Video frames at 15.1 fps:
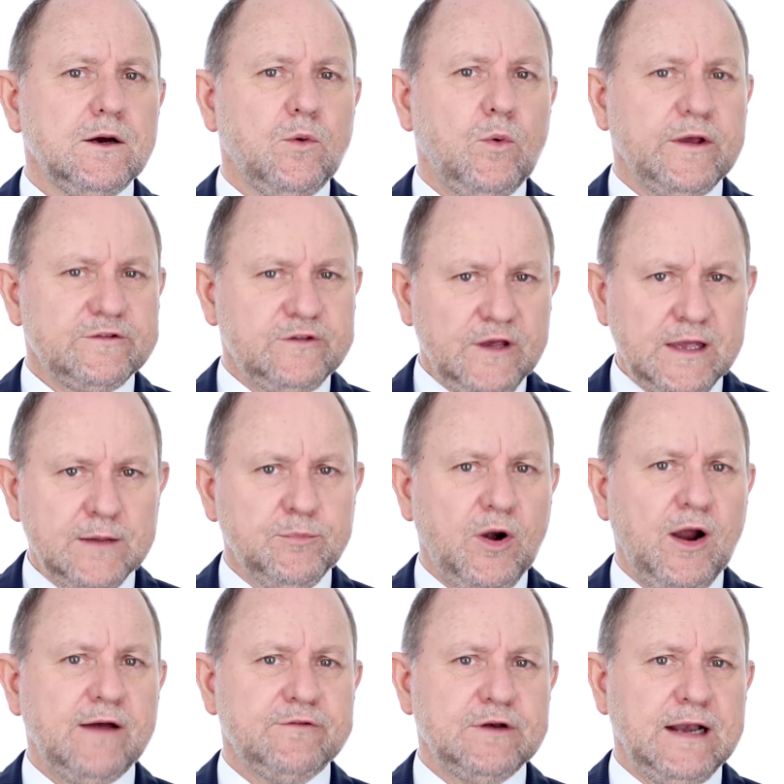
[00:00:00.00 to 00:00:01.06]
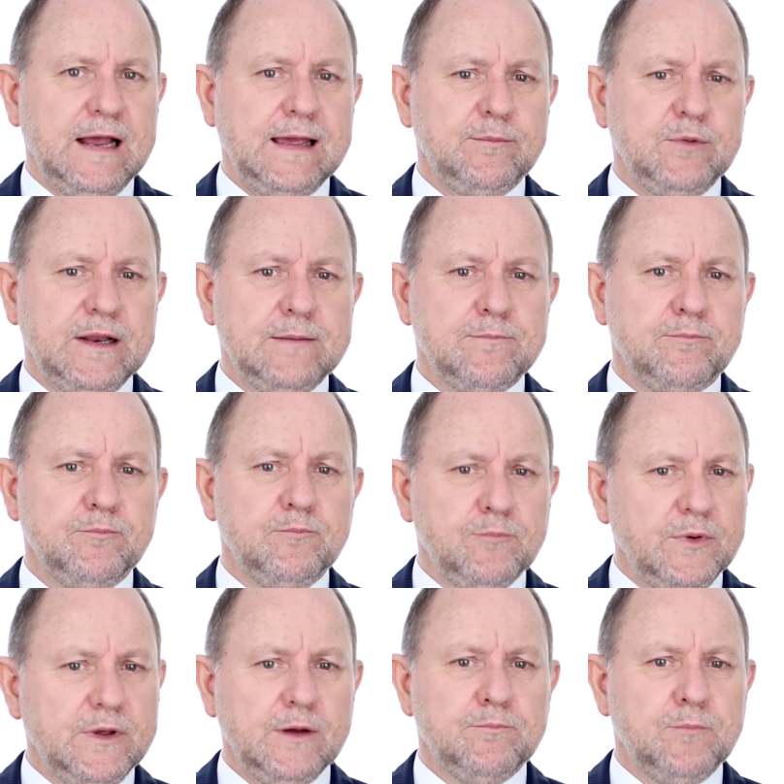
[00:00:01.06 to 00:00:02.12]
we're seeing private label in
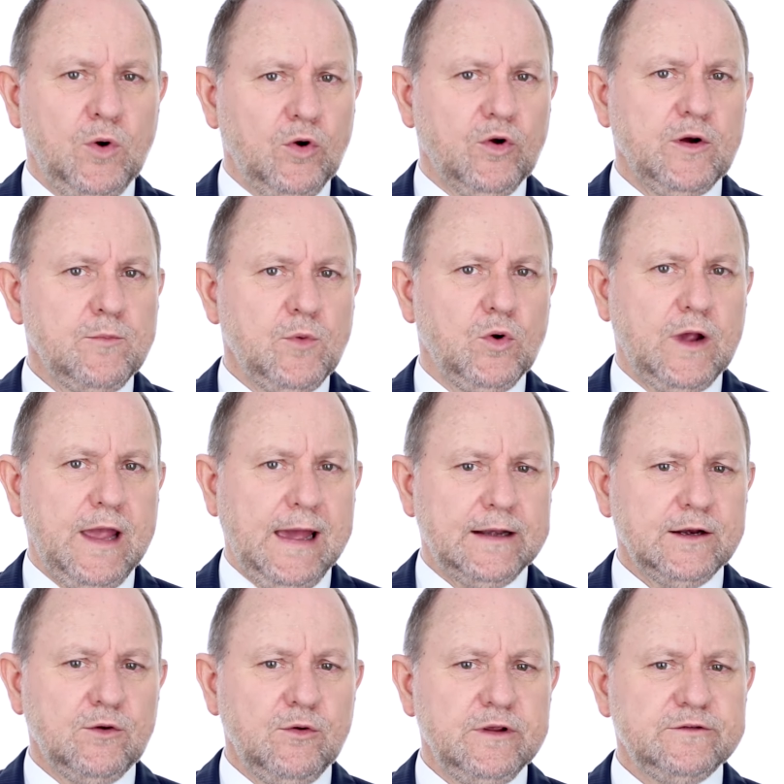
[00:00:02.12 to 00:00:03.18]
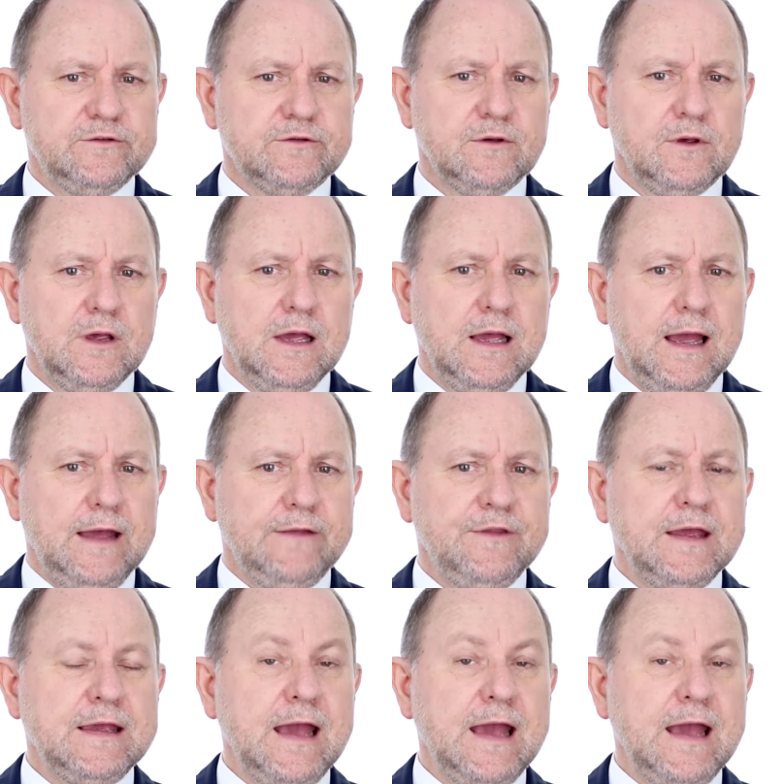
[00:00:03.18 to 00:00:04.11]
more and more categories, and they're